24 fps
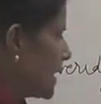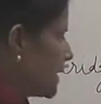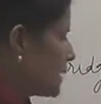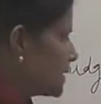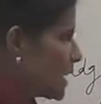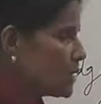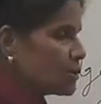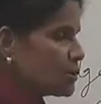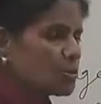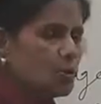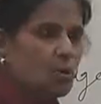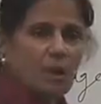
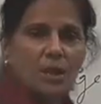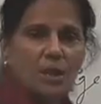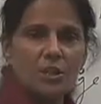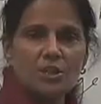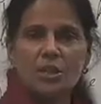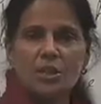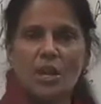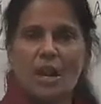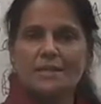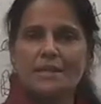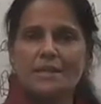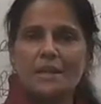also
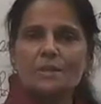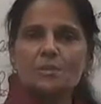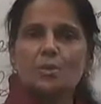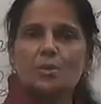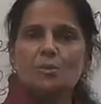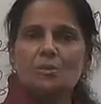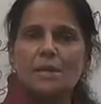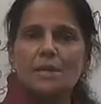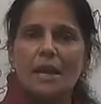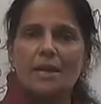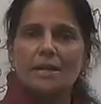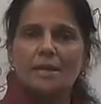Asiatic
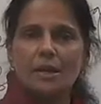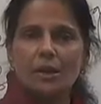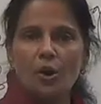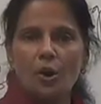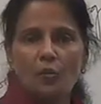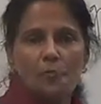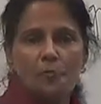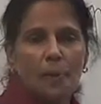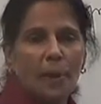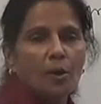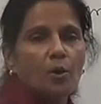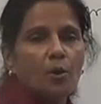Society
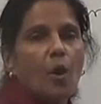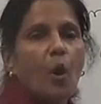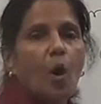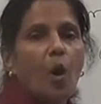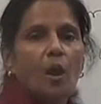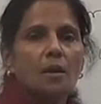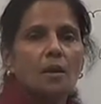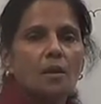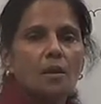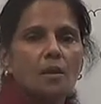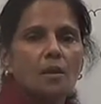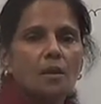of
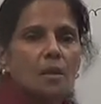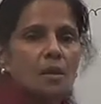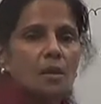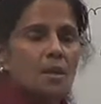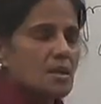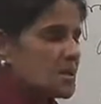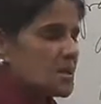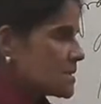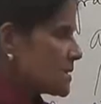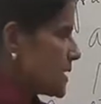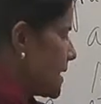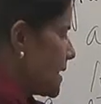Bengal
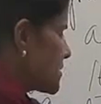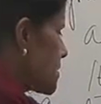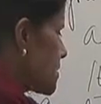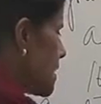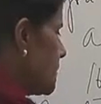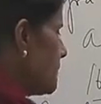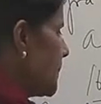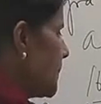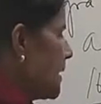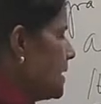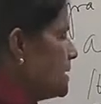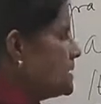set up
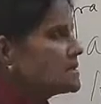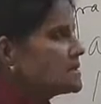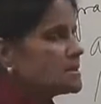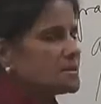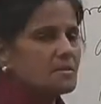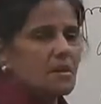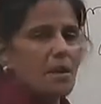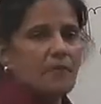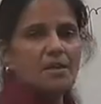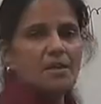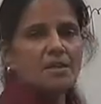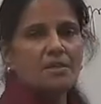in
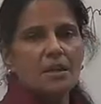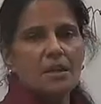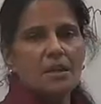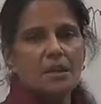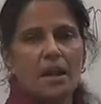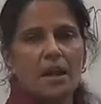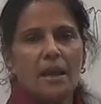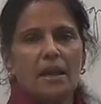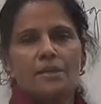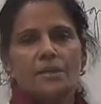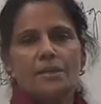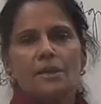
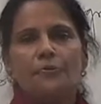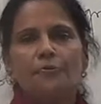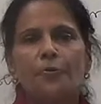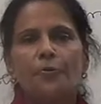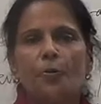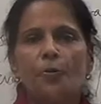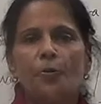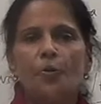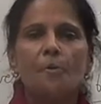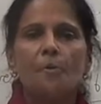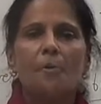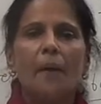
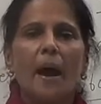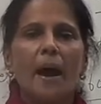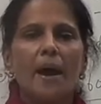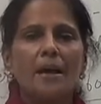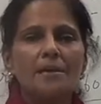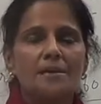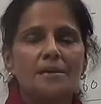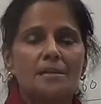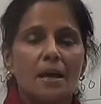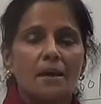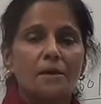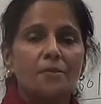1784 by
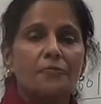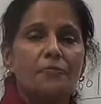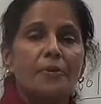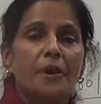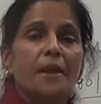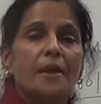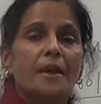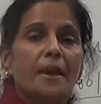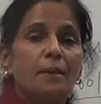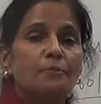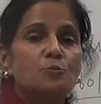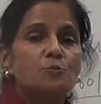Sir
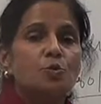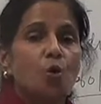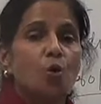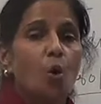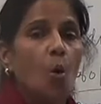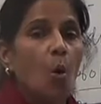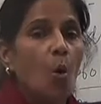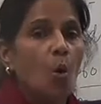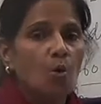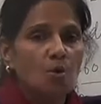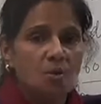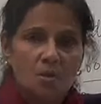William
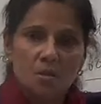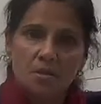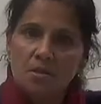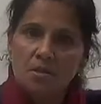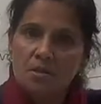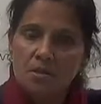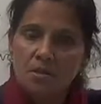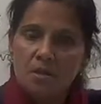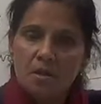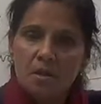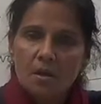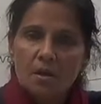Jones.
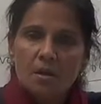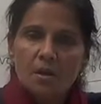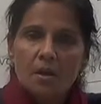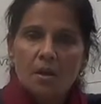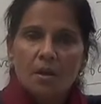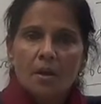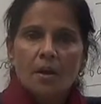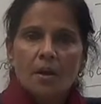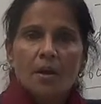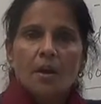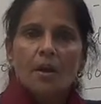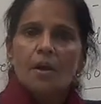
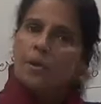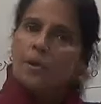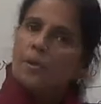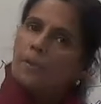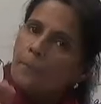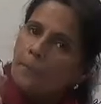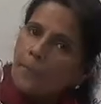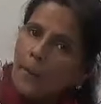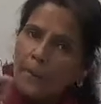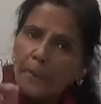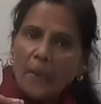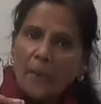
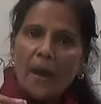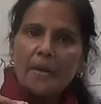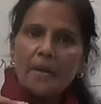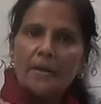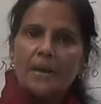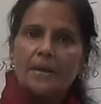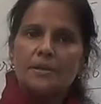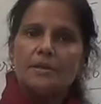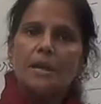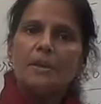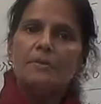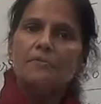Prepare
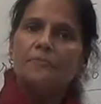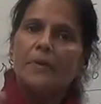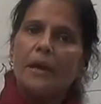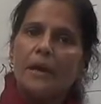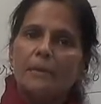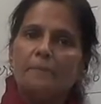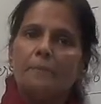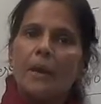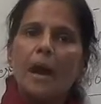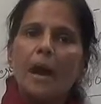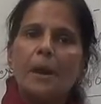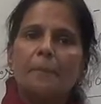it in one
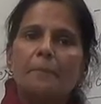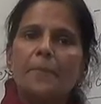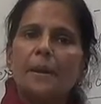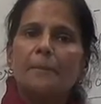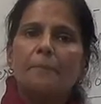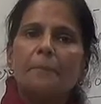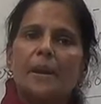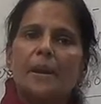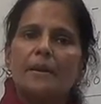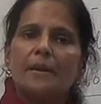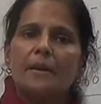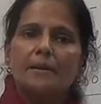mark,
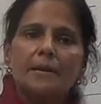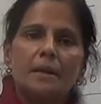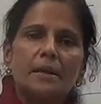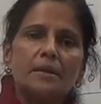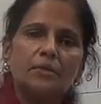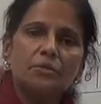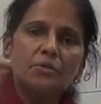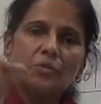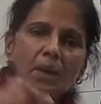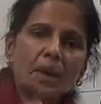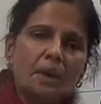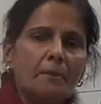prepare it in
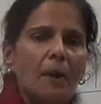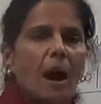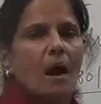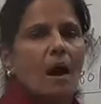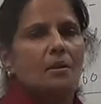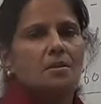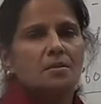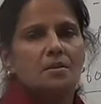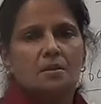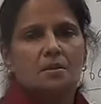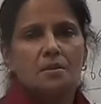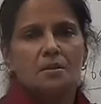three
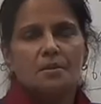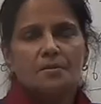marks.